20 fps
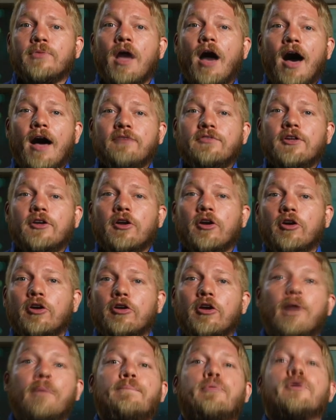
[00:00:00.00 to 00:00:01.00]
often
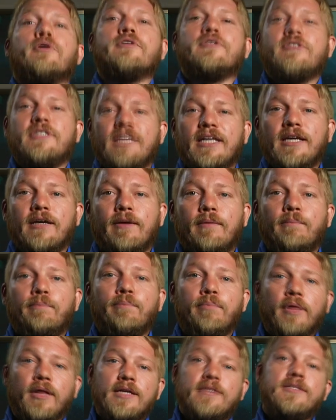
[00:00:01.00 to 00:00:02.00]
earn a per diem
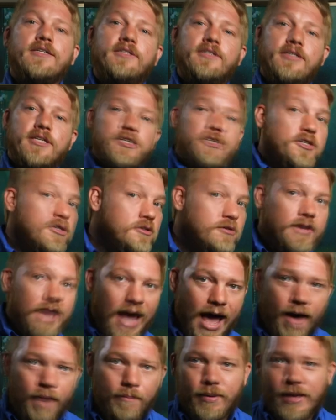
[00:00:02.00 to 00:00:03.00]
plus additional
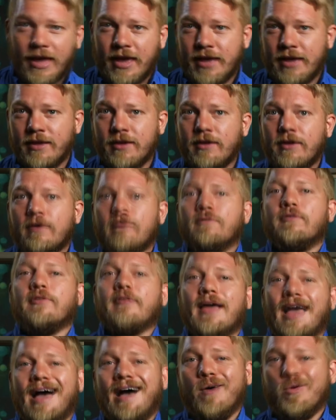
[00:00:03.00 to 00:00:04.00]
cat pay for
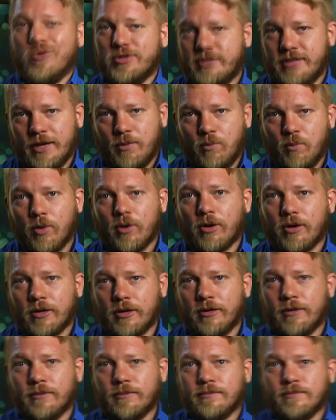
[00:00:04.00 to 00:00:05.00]
the hours they work.